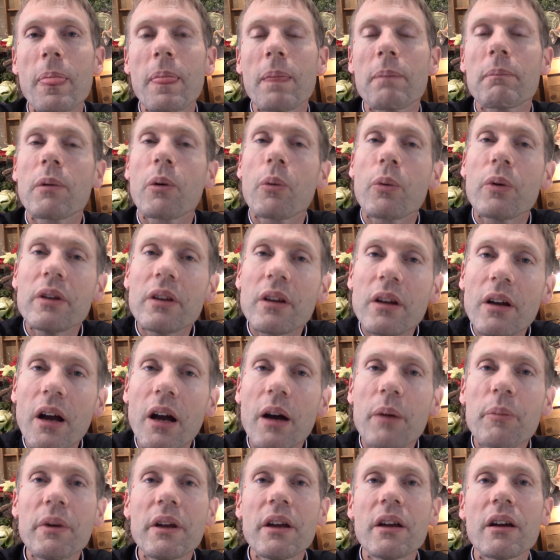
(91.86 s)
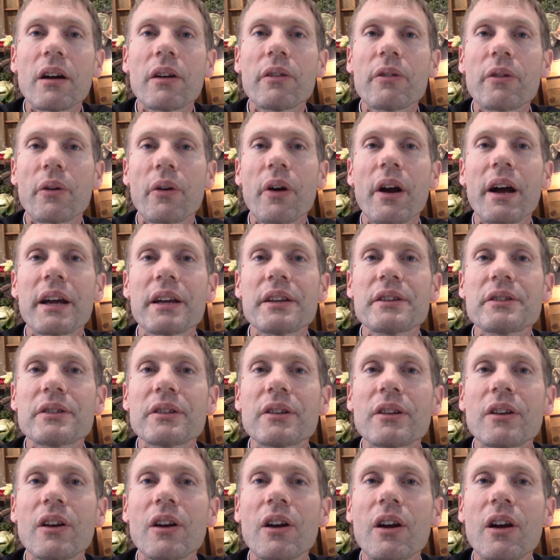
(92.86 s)
But when the coming of Christ,
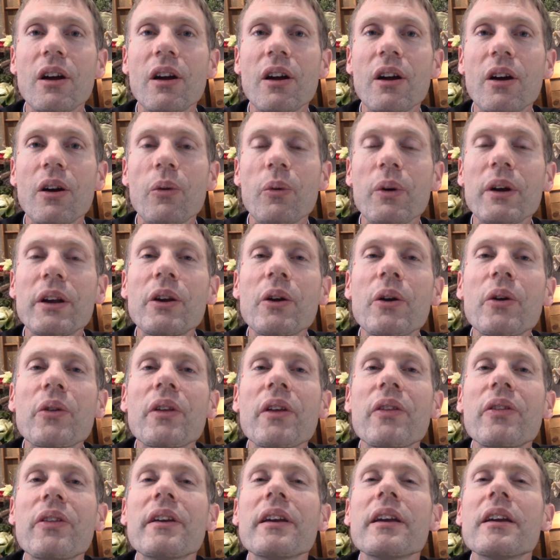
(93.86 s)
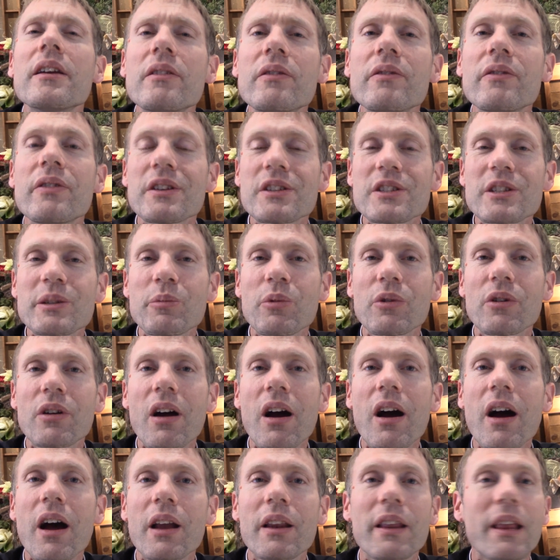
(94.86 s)
we know that the invisible
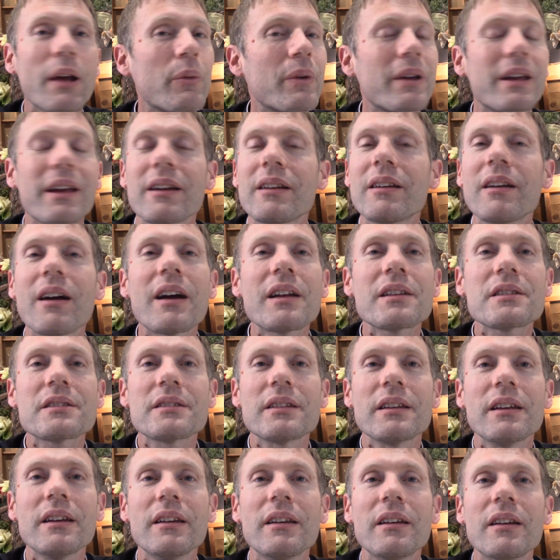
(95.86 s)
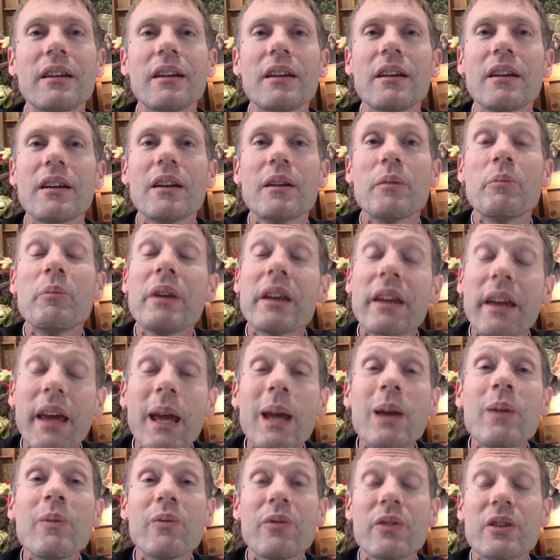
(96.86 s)
God that we cannot see
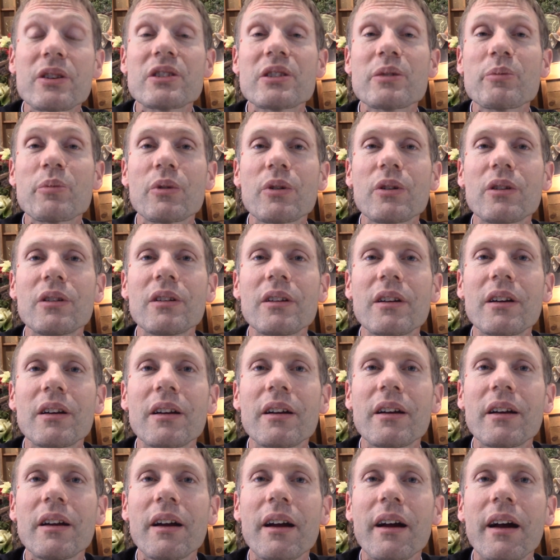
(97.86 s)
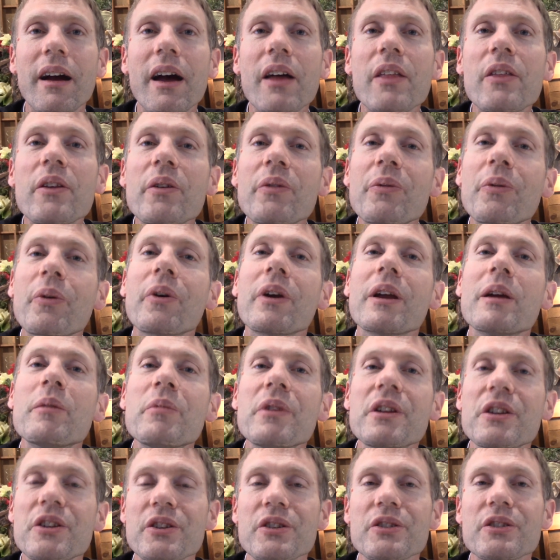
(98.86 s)
became visible. And therefore
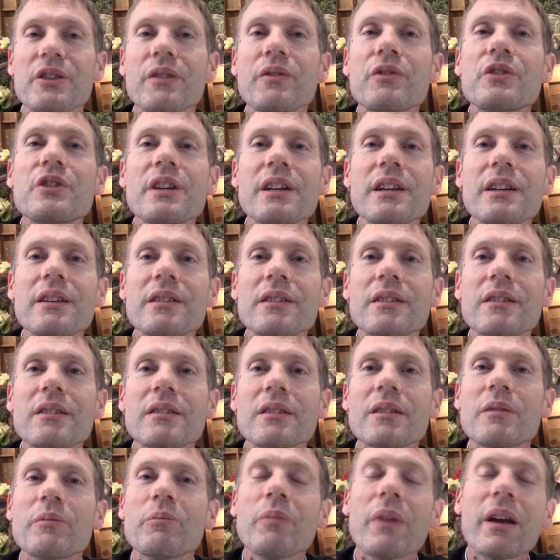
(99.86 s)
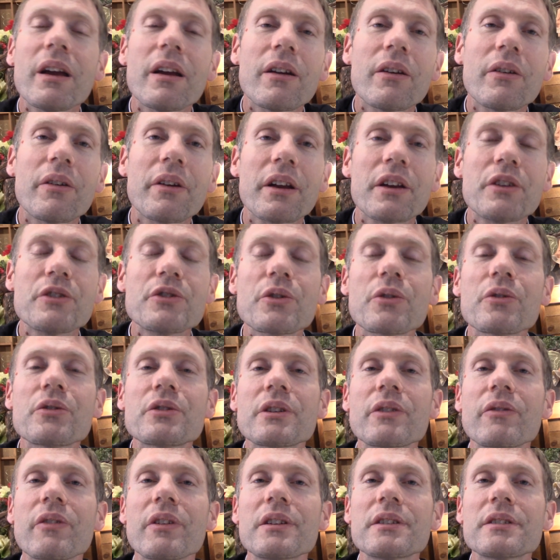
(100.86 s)
images of Jesus and Mary and
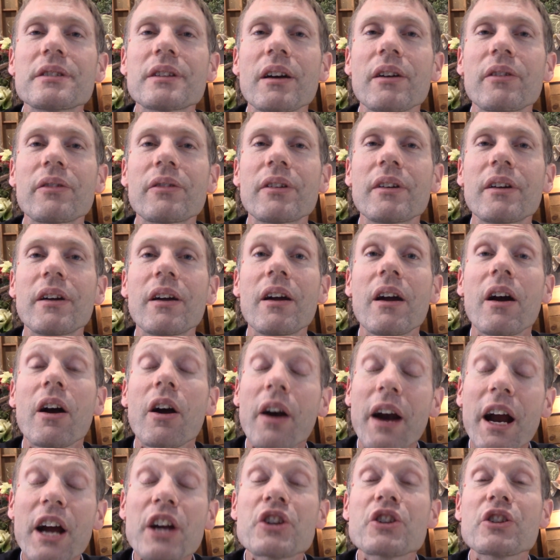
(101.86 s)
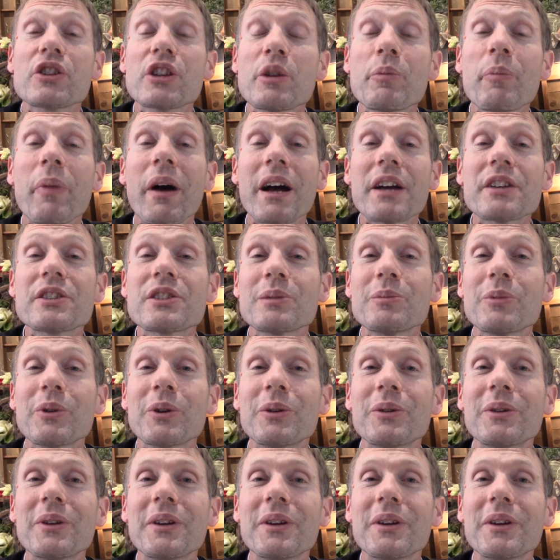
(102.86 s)
Joseph and stuff are actually possible